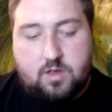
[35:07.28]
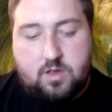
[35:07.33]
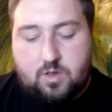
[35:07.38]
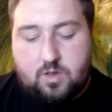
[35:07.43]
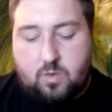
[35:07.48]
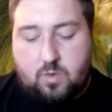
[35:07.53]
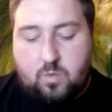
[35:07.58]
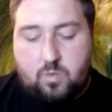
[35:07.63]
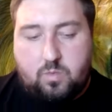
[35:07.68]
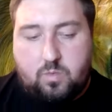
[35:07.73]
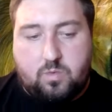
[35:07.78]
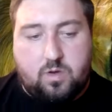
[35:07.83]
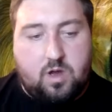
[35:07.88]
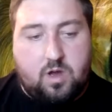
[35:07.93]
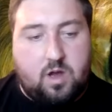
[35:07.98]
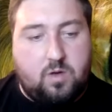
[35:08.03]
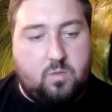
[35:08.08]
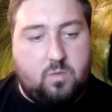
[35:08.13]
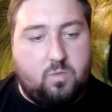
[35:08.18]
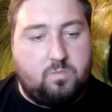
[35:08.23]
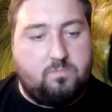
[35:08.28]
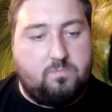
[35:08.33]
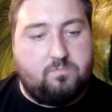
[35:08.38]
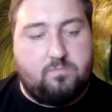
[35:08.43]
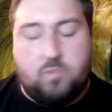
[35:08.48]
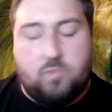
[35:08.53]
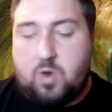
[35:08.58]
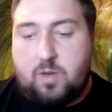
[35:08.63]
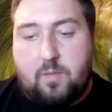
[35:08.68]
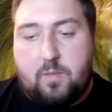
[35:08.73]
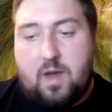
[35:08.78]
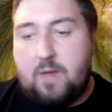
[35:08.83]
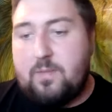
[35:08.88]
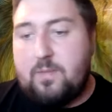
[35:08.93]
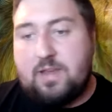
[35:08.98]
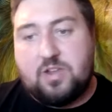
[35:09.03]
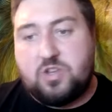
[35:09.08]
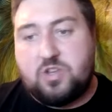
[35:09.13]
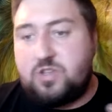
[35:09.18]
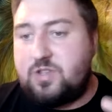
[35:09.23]
So one of my
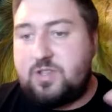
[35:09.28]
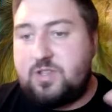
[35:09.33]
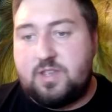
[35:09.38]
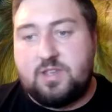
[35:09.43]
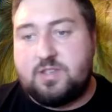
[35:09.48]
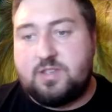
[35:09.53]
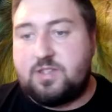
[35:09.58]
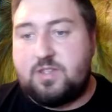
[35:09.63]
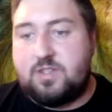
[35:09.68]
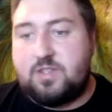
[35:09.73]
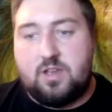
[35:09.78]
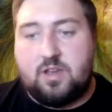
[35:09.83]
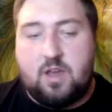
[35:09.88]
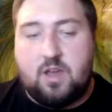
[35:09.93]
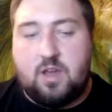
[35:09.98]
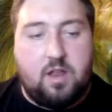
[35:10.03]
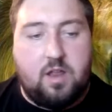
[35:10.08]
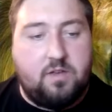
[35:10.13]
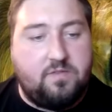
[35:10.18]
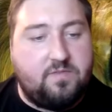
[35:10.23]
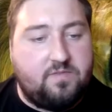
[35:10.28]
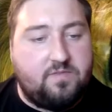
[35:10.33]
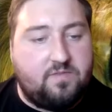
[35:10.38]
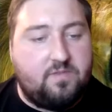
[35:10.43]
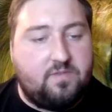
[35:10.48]
missions is to kind of